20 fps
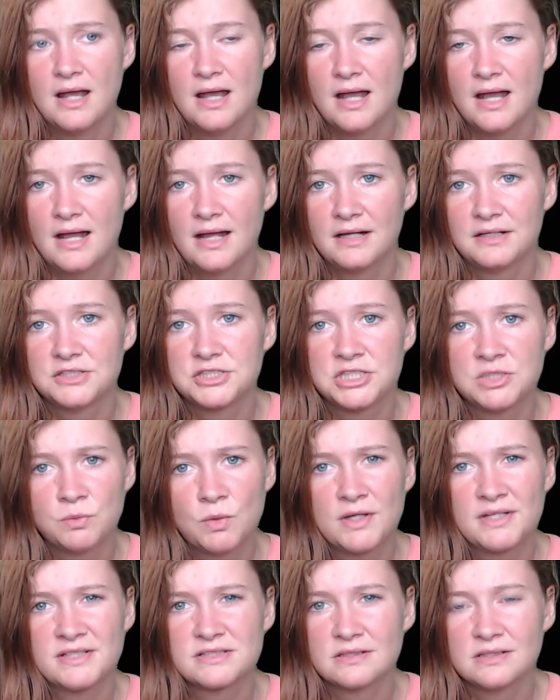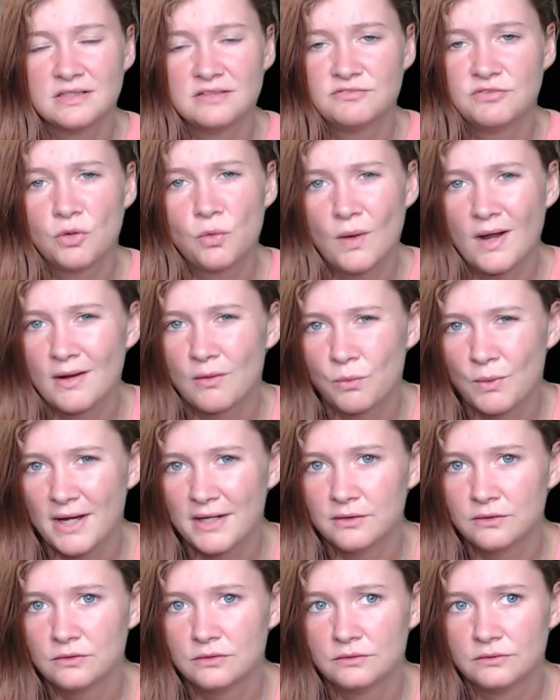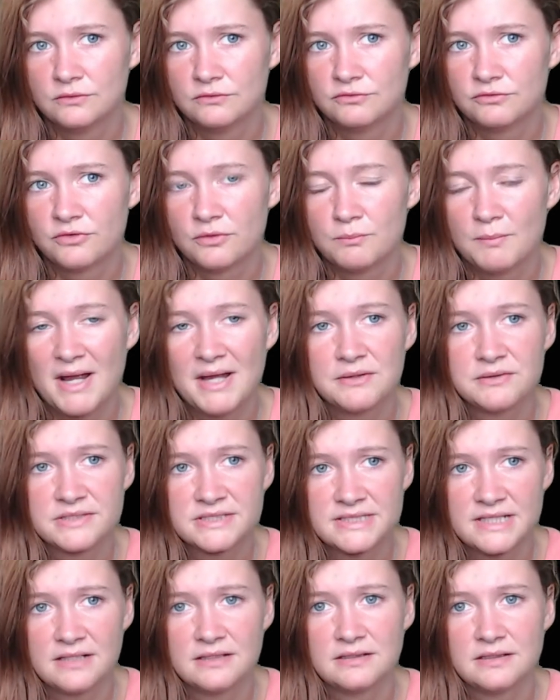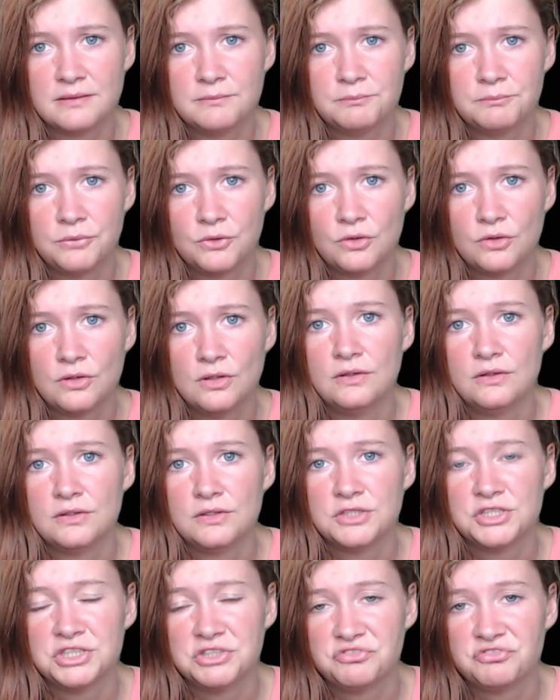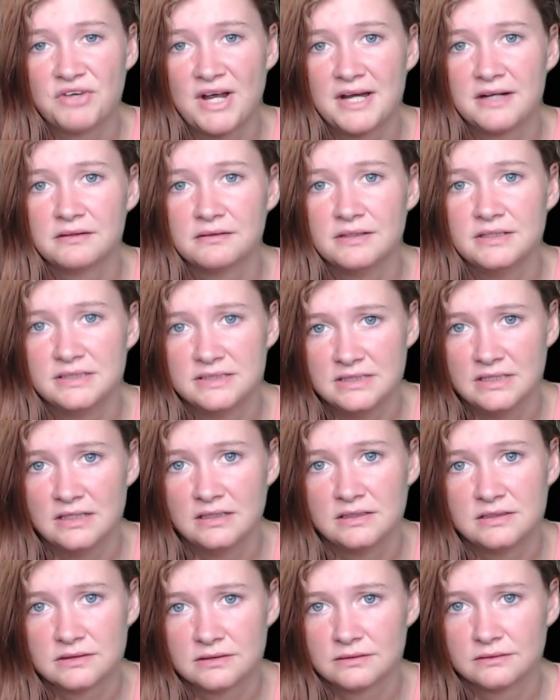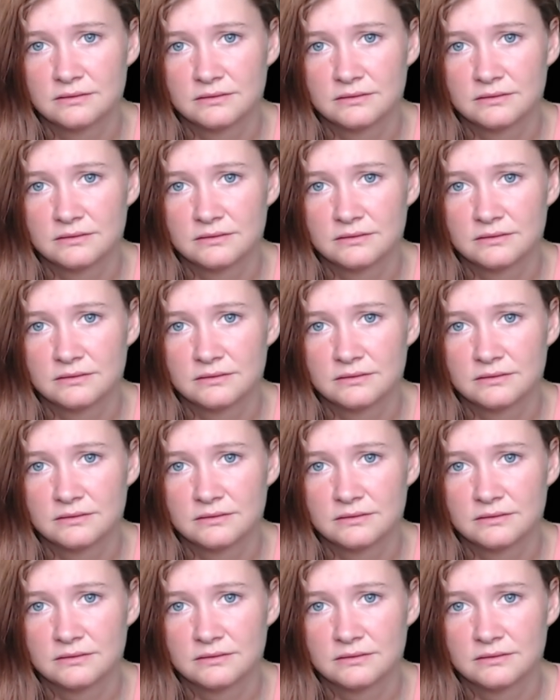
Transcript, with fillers: and she wanted to leave for quite a while, from my understanding, but she finally did